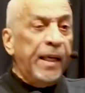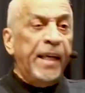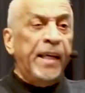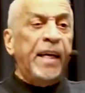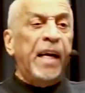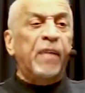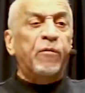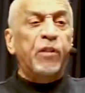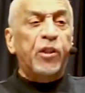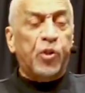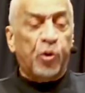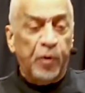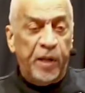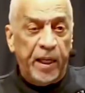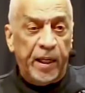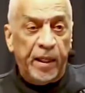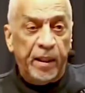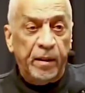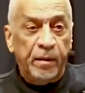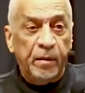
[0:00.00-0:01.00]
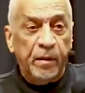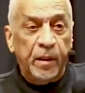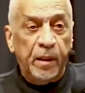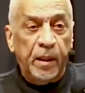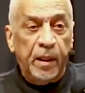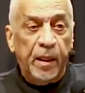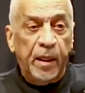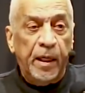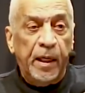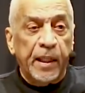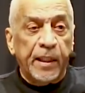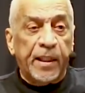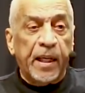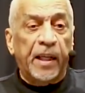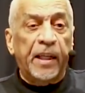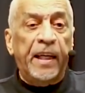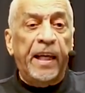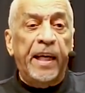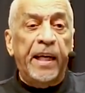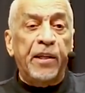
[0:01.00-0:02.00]
in every treaty,
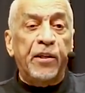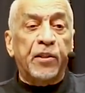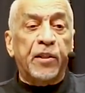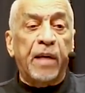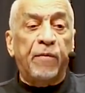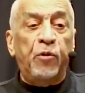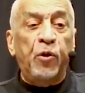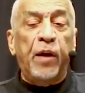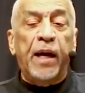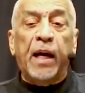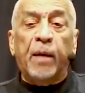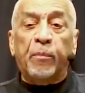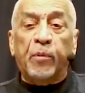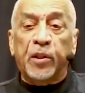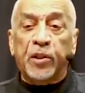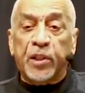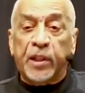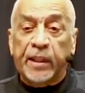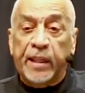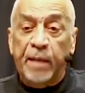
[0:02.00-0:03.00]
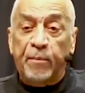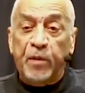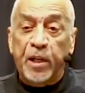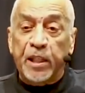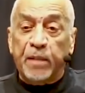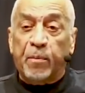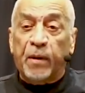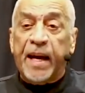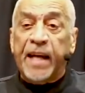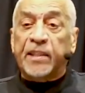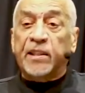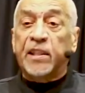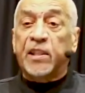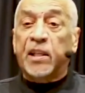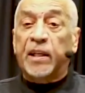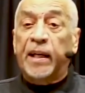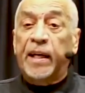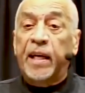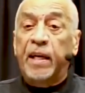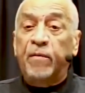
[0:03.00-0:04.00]
telling the Indians, if you help us keep these blacks
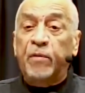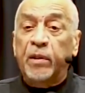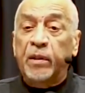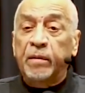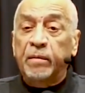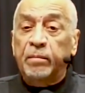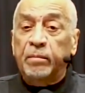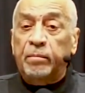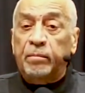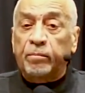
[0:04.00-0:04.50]
enslaved